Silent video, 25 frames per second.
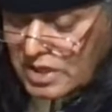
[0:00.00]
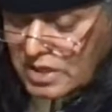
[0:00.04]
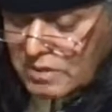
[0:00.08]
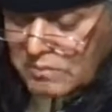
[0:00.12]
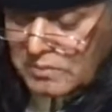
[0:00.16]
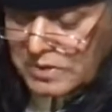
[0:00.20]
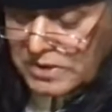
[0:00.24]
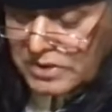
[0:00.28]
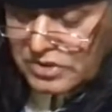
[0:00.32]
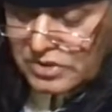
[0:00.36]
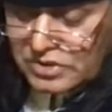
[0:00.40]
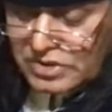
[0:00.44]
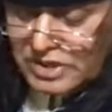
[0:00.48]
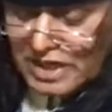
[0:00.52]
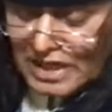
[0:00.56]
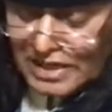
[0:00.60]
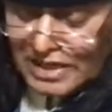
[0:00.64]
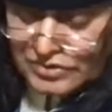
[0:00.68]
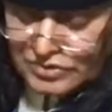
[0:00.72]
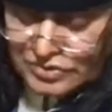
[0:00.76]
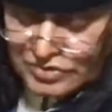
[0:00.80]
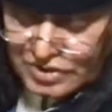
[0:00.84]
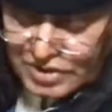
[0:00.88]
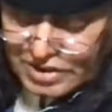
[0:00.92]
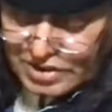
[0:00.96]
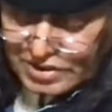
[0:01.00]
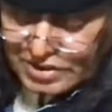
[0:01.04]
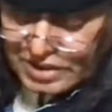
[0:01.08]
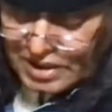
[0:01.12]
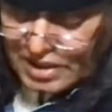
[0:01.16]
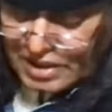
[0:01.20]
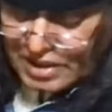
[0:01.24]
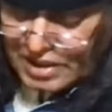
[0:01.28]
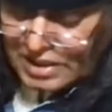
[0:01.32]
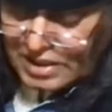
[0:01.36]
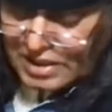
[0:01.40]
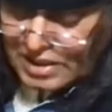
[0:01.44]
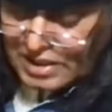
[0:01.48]
between
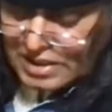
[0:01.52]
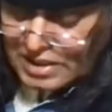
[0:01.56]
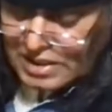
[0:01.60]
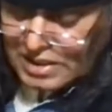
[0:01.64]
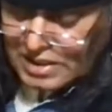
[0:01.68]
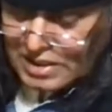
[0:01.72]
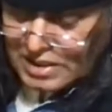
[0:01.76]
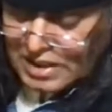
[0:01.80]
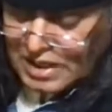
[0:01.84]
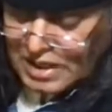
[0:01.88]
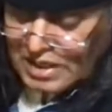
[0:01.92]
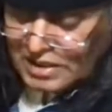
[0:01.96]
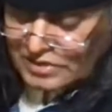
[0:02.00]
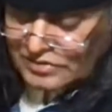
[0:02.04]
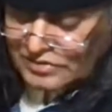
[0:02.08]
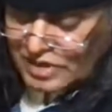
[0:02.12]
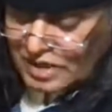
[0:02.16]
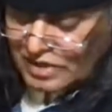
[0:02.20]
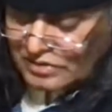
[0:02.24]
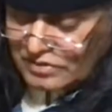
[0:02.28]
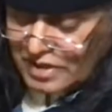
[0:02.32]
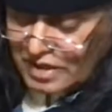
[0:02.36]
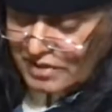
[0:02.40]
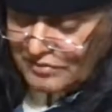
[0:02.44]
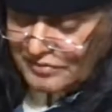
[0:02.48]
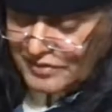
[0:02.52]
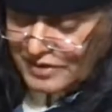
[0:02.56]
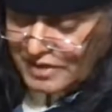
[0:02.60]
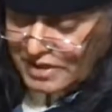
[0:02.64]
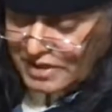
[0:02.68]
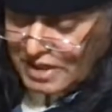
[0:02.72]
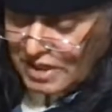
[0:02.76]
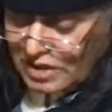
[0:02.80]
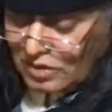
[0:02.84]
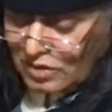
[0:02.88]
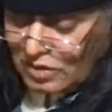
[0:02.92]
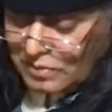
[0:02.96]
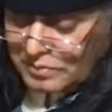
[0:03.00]
Nigeria and South
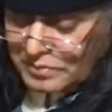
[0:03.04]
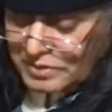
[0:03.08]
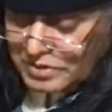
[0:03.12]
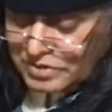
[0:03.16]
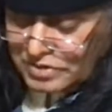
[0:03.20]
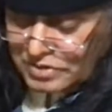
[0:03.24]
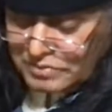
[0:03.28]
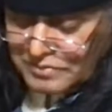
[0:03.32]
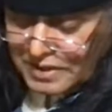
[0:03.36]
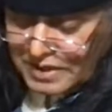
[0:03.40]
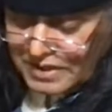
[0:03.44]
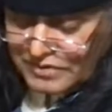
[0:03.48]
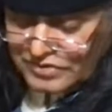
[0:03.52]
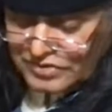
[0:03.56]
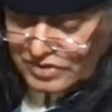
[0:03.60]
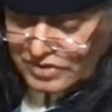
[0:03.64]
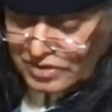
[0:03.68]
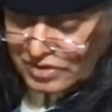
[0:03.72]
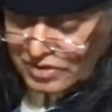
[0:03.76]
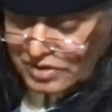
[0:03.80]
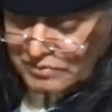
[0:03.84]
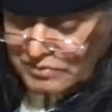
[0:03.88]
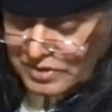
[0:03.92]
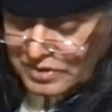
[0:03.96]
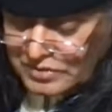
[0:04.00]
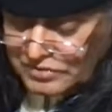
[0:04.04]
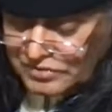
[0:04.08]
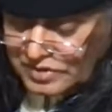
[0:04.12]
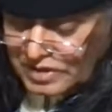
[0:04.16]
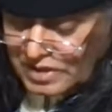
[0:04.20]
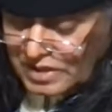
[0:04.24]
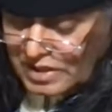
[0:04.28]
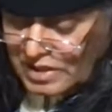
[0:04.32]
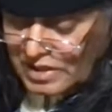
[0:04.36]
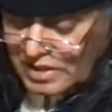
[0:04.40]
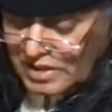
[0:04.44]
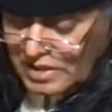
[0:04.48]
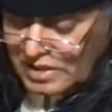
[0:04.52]
Africa or between Mexico and
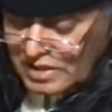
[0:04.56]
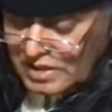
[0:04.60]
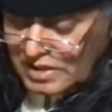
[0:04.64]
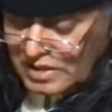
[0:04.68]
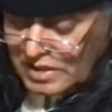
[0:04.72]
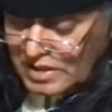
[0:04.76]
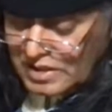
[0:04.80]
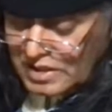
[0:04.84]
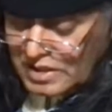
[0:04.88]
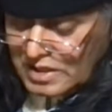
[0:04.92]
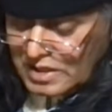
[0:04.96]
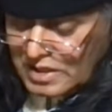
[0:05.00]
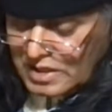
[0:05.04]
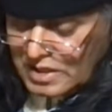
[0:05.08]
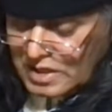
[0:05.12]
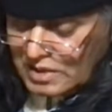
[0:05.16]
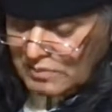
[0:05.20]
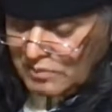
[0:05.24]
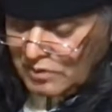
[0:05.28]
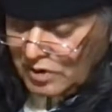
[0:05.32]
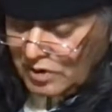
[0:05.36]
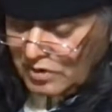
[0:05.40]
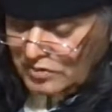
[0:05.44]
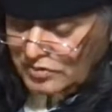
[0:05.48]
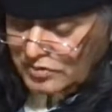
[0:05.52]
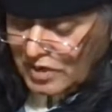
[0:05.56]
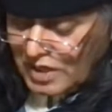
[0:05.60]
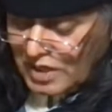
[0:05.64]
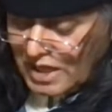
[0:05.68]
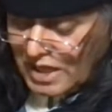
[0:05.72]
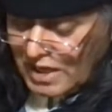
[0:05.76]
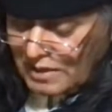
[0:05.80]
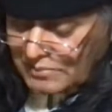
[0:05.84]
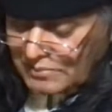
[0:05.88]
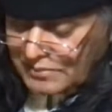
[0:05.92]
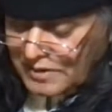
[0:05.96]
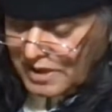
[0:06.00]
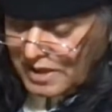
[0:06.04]
Brazil have also
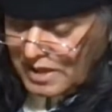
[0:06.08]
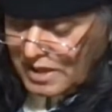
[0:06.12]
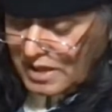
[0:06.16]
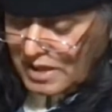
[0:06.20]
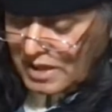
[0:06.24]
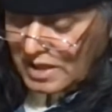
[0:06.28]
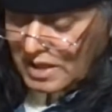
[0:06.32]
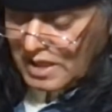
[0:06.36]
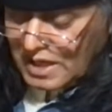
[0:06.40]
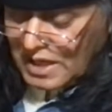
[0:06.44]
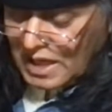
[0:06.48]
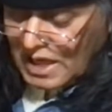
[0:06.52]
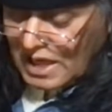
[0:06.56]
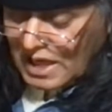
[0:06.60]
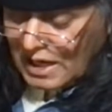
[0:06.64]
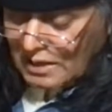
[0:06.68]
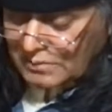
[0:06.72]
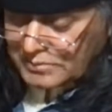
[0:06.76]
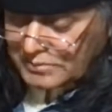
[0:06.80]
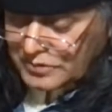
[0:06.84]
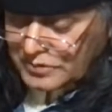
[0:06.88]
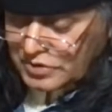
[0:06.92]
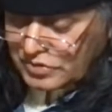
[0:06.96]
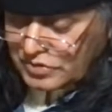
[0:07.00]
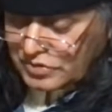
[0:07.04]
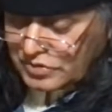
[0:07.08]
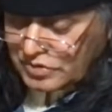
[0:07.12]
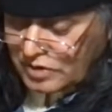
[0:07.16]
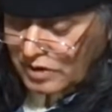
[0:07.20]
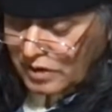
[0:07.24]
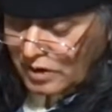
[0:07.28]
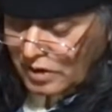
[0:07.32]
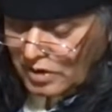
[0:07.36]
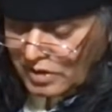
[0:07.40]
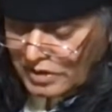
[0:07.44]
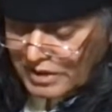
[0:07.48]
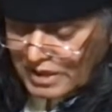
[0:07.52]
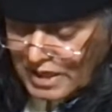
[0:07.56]
helped to
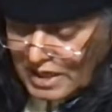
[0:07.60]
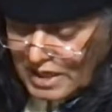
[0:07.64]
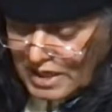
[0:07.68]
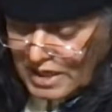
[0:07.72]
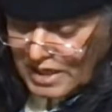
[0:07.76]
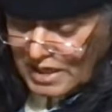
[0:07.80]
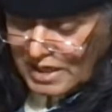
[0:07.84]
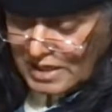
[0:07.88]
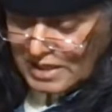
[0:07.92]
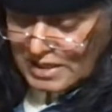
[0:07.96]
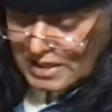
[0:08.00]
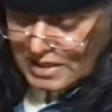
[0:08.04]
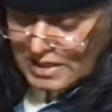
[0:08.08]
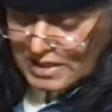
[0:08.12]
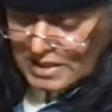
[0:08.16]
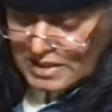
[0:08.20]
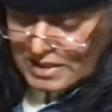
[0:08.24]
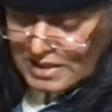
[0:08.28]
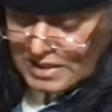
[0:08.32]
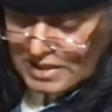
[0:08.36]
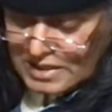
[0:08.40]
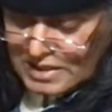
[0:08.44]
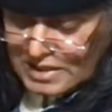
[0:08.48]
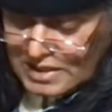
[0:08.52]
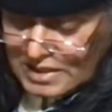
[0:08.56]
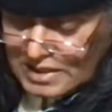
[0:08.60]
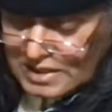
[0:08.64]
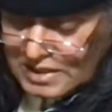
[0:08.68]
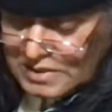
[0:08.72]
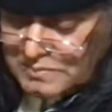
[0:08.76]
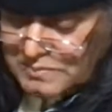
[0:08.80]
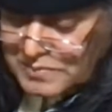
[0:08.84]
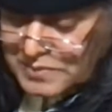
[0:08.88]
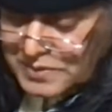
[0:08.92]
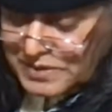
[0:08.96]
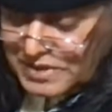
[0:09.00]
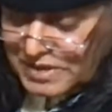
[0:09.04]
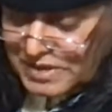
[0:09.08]
slow the
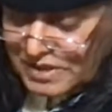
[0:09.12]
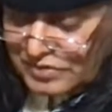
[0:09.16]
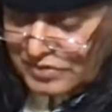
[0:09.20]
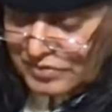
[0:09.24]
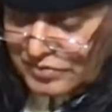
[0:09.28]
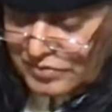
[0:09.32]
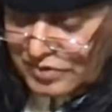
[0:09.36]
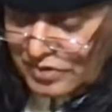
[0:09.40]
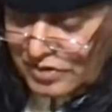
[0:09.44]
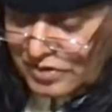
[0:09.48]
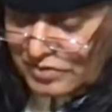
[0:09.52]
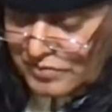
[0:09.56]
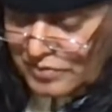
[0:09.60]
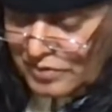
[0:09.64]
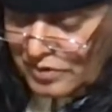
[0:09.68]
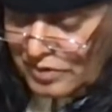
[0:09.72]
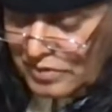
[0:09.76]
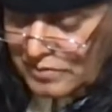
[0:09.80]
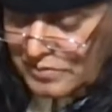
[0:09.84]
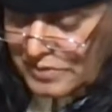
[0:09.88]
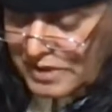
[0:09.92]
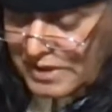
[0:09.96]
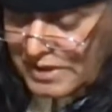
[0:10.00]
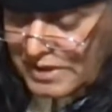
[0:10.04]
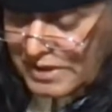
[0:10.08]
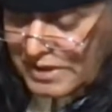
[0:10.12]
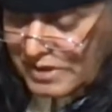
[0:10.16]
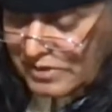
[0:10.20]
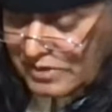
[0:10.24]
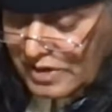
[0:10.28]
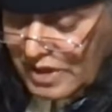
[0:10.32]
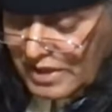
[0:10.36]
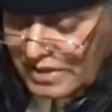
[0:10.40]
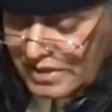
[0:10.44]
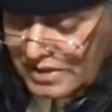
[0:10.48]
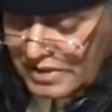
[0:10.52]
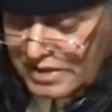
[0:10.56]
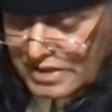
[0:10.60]
impetus for reform at the
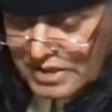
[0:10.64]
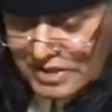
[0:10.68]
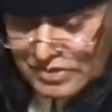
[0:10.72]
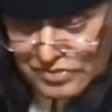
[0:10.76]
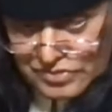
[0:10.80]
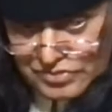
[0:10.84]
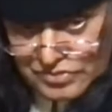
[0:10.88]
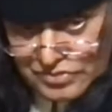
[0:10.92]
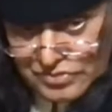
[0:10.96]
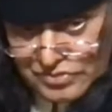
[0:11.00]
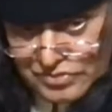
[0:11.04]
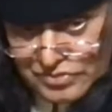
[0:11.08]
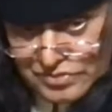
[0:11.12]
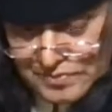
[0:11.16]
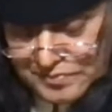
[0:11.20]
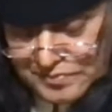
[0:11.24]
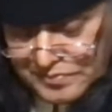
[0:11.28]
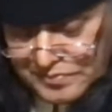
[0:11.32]
United Nations.